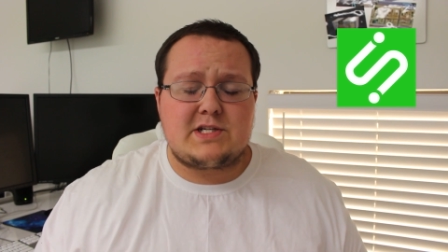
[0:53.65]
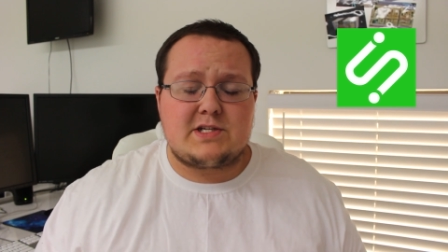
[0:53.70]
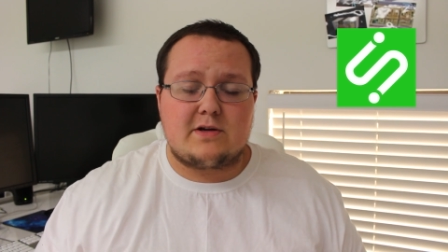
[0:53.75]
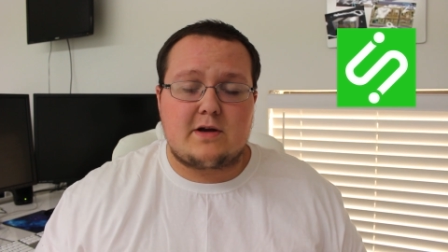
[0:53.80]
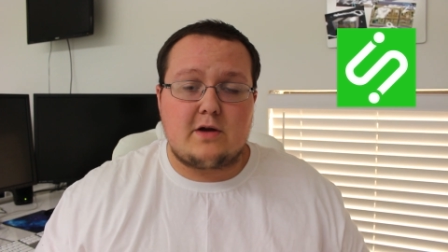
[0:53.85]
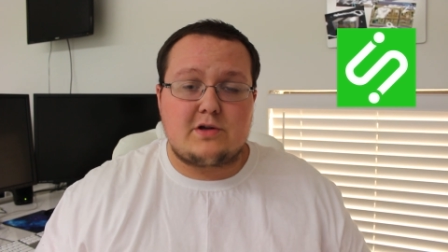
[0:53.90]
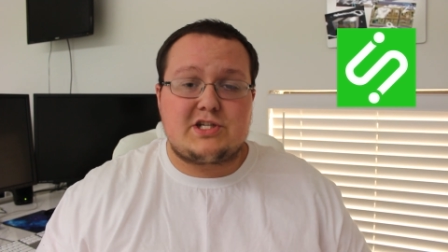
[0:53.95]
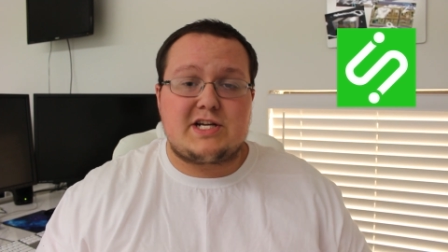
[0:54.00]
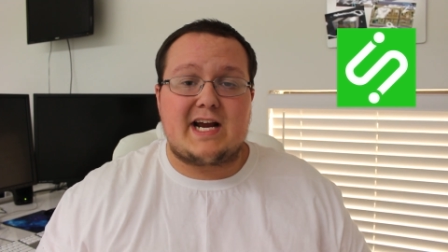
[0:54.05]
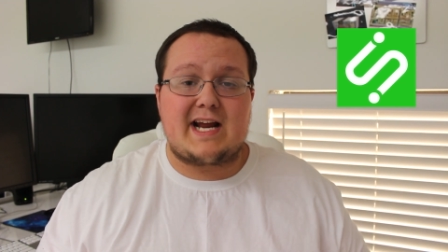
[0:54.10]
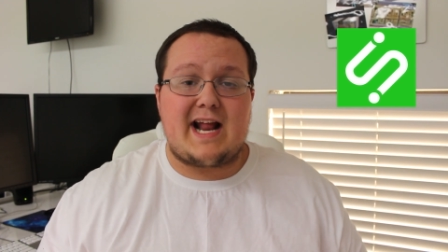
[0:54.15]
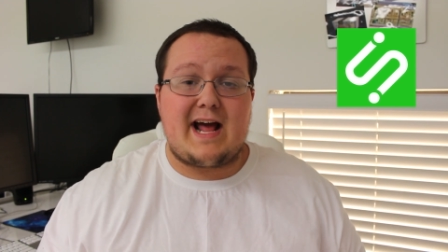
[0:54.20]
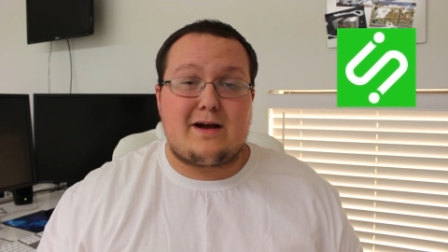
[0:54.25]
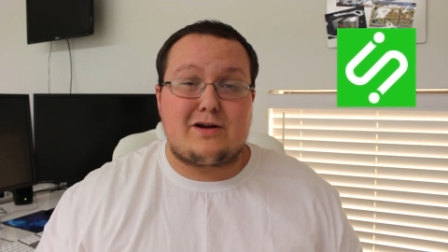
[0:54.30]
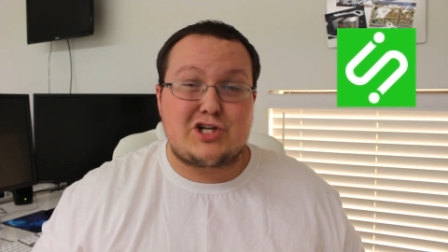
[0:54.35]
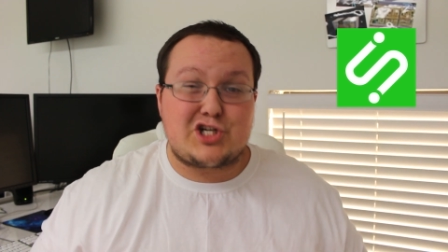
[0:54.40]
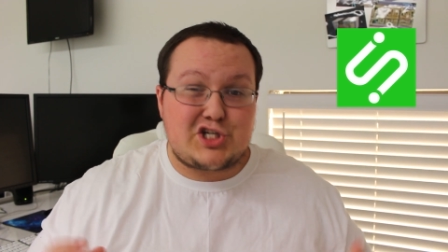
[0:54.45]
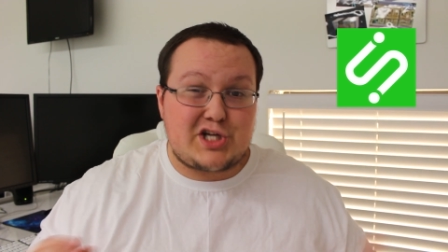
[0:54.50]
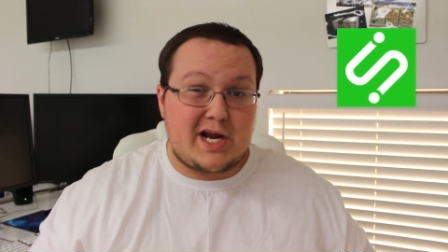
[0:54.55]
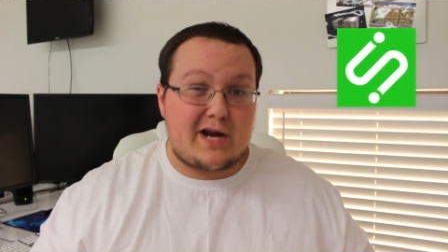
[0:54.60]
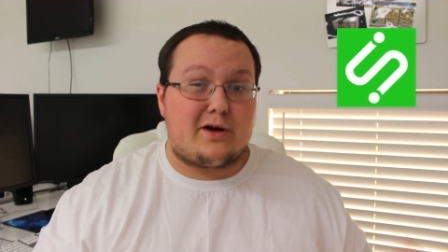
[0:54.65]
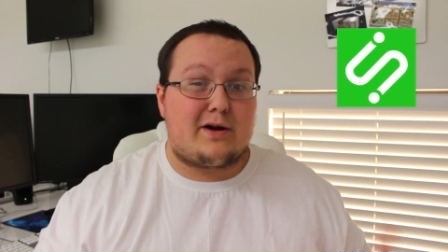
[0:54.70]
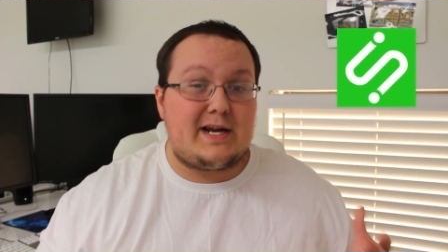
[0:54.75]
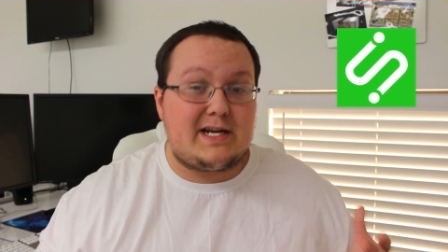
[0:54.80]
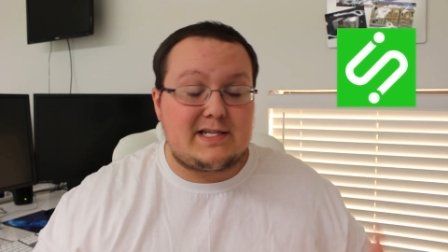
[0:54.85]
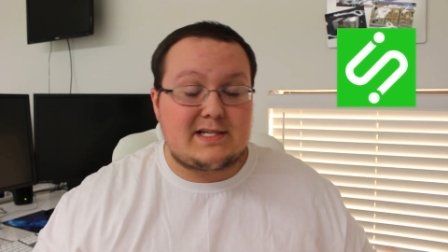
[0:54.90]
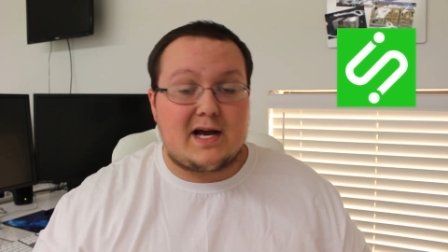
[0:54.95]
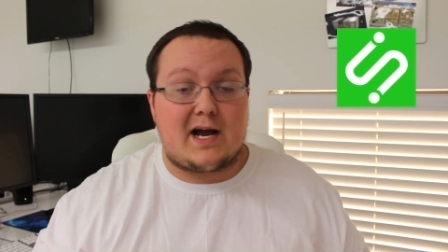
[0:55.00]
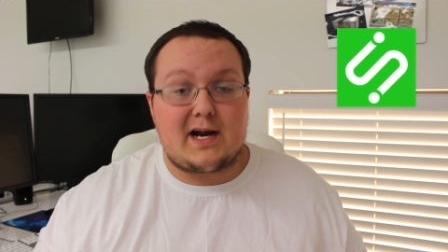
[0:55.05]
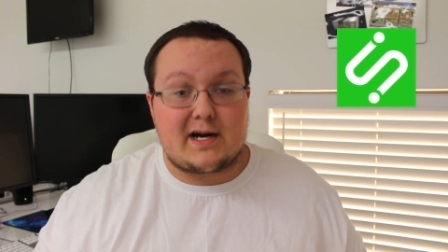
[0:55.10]
So go check it out,
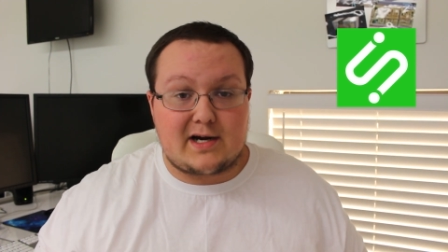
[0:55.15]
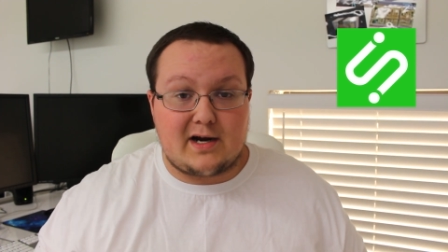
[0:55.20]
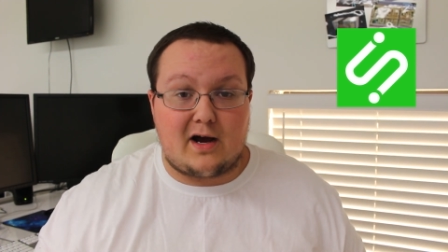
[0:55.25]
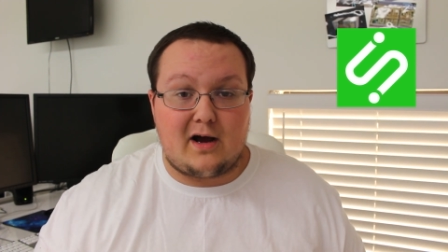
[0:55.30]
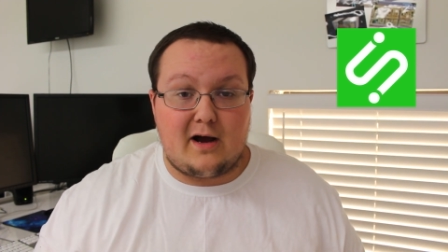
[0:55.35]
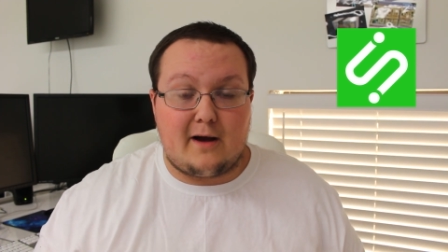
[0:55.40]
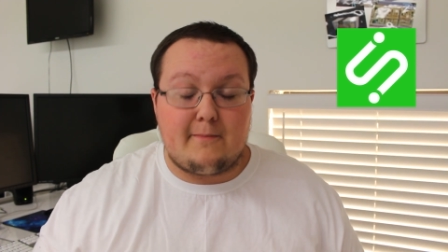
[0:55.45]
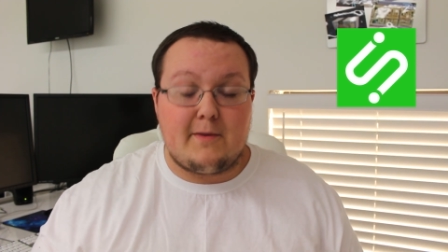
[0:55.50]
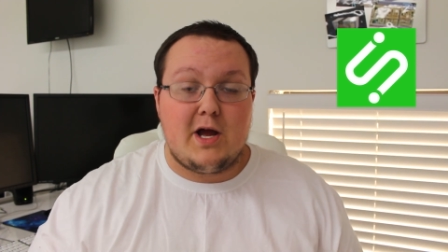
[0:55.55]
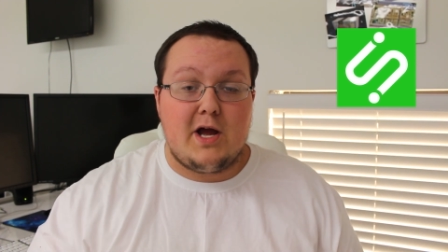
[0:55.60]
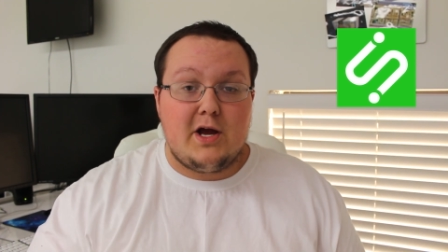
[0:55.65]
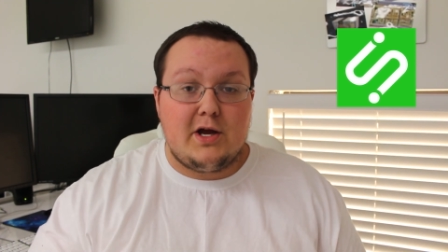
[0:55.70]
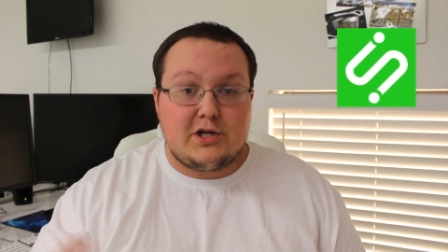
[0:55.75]
sharree.com